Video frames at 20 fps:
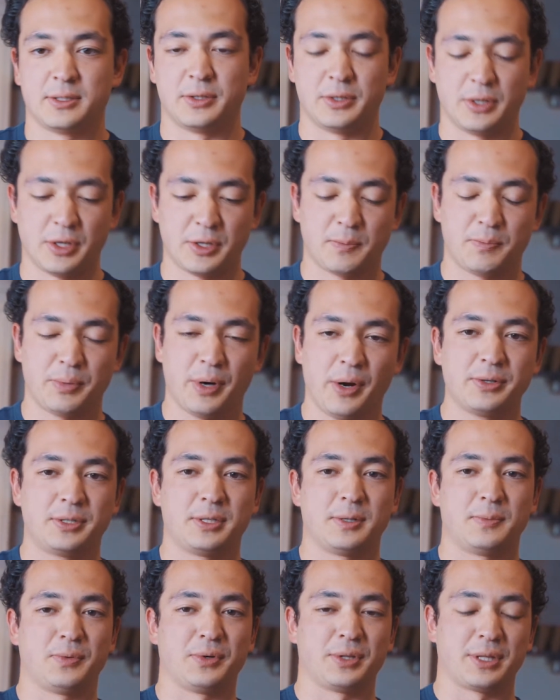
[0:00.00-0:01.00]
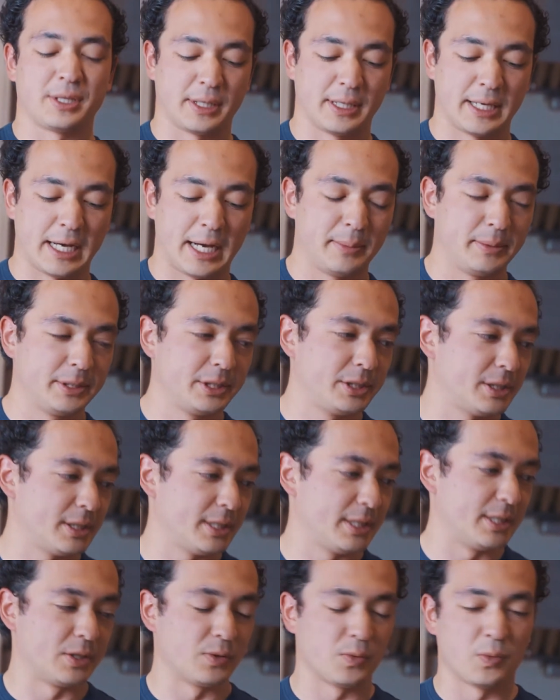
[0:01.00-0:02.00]
So another pro tip with the cabbage
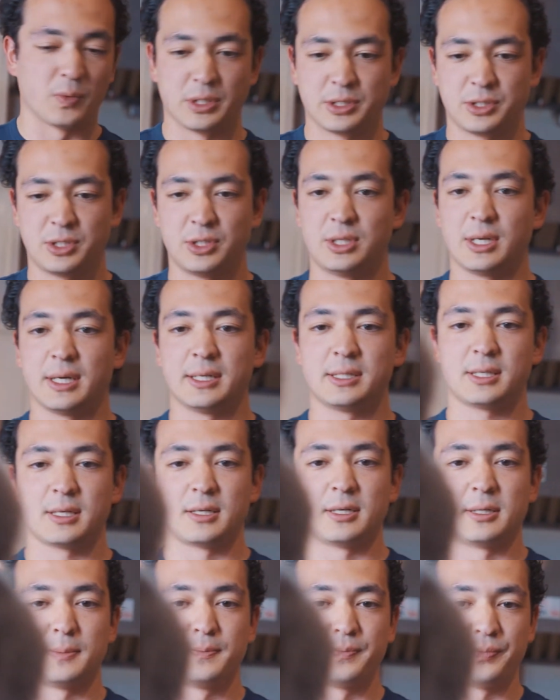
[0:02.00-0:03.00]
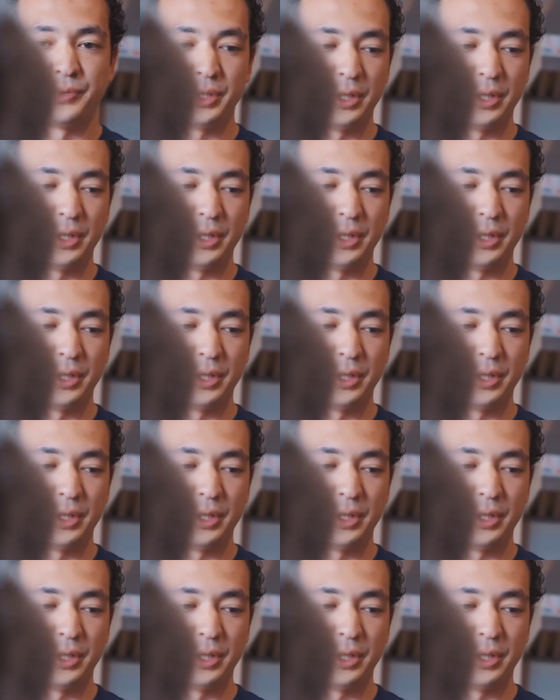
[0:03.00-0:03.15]
is once you dice it up,